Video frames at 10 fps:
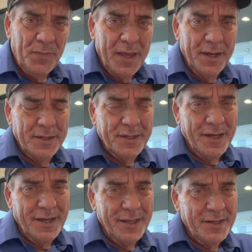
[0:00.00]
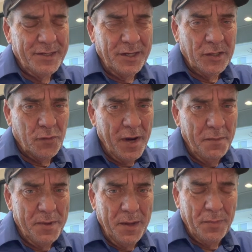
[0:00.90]
and such great
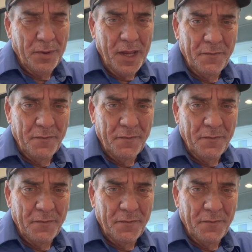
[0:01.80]
people.